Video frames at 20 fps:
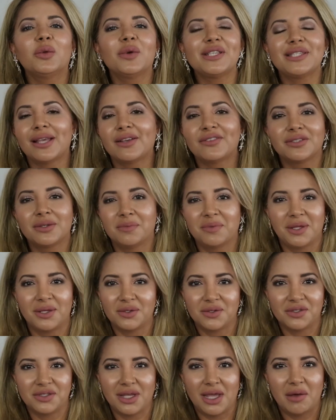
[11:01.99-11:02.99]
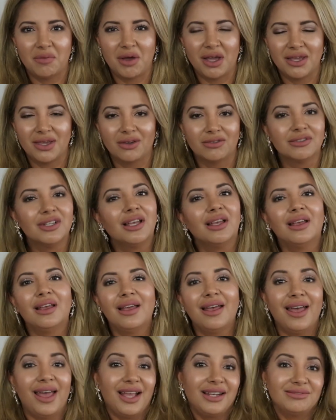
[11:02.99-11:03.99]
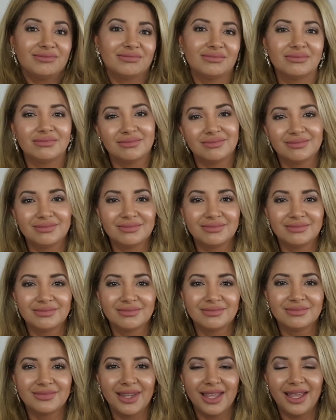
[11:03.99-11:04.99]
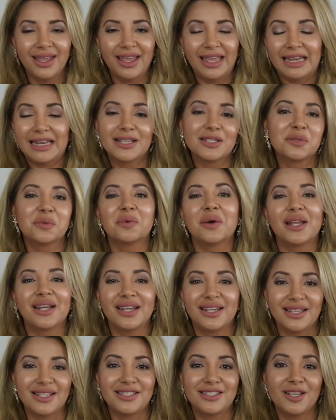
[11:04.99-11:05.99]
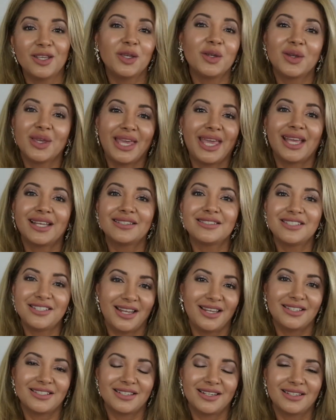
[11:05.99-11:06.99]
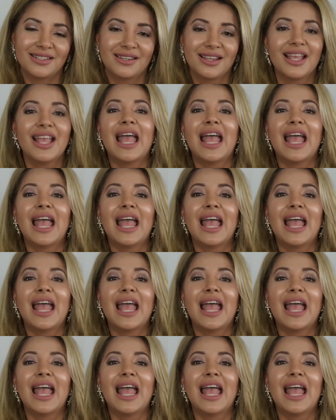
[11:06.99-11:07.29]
always have something to say about you. And it is what it is. You can't change it.